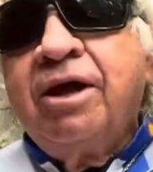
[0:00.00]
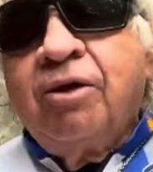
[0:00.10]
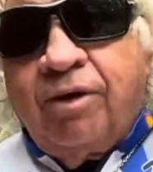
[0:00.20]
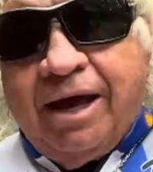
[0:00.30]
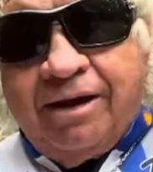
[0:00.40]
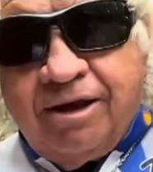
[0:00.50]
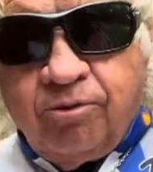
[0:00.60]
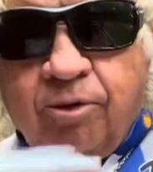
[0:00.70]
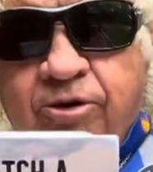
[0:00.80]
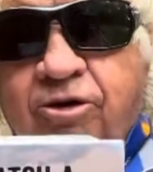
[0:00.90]
We hadn't done
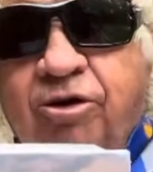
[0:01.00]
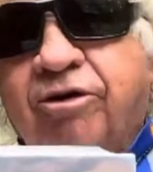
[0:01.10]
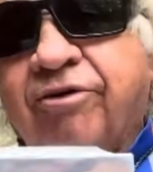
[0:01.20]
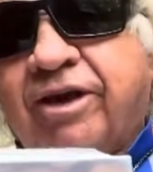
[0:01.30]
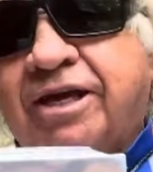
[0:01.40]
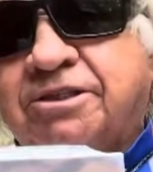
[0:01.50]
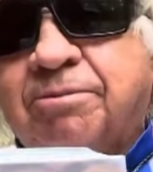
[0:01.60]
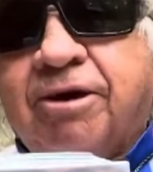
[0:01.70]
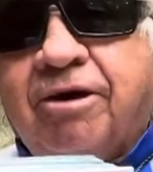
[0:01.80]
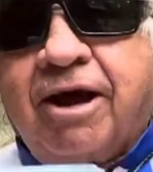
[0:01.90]
what we do here on the Catch a
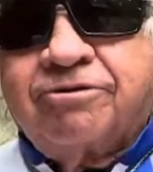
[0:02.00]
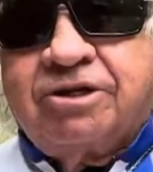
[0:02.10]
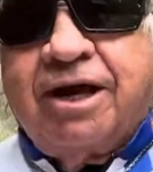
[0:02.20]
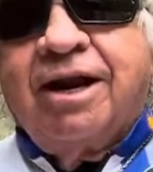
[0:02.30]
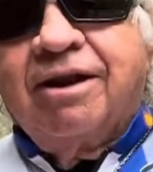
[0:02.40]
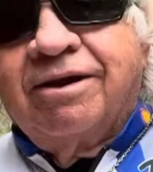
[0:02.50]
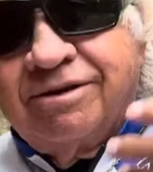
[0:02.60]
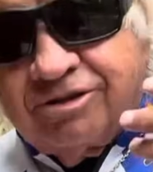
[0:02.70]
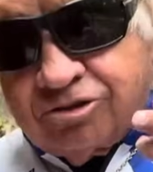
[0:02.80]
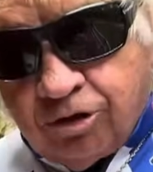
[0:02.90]
Better Life channel, a
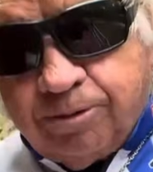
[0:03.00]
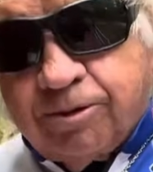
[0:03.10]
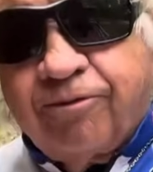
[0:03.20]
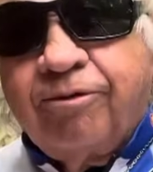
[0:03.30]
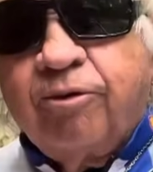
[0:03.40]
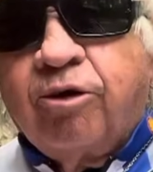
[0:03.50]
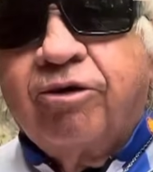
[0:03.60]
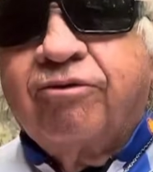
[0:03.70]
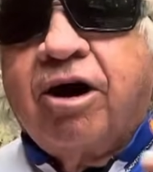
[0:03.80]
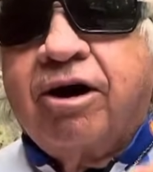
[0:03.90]
scripture from the Word
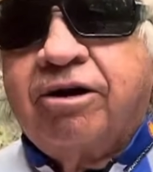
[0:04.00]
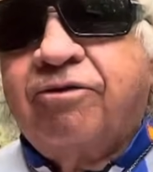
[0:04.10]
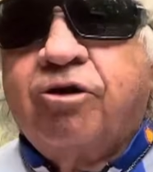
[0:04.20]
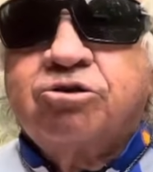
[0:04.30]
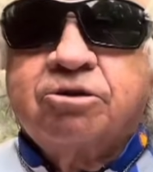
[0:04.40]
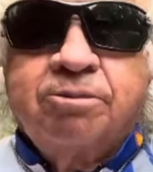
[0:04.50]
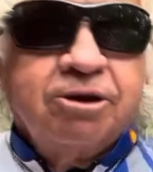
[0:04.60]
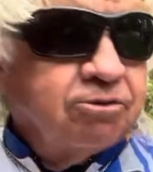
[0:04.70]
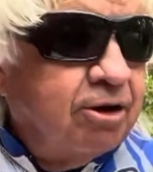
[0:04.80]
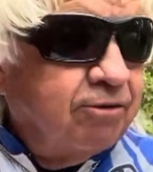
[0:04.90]
of God, a devotional
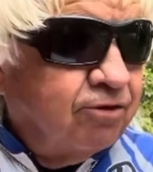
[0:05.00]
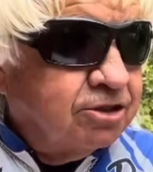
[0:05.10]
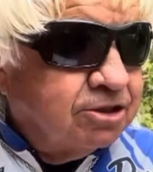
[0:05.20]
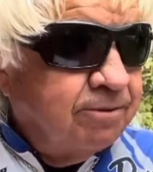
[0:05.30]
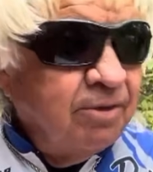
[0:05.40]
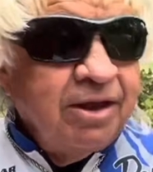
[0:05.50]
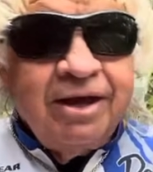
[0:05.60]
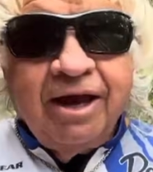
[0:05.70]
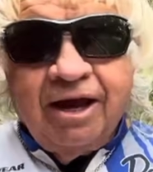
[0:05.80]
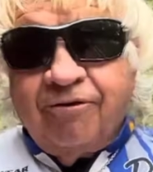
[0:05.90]
built around fishing,
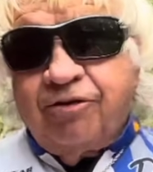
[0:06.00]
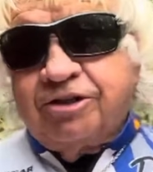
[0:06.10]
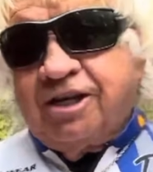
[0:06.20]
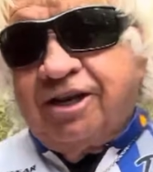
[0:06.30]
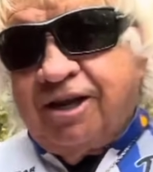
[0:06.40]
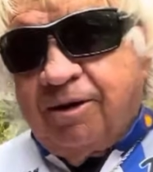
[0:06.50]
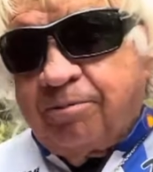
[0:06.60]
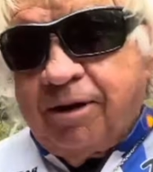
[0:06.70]
and a fishing tip.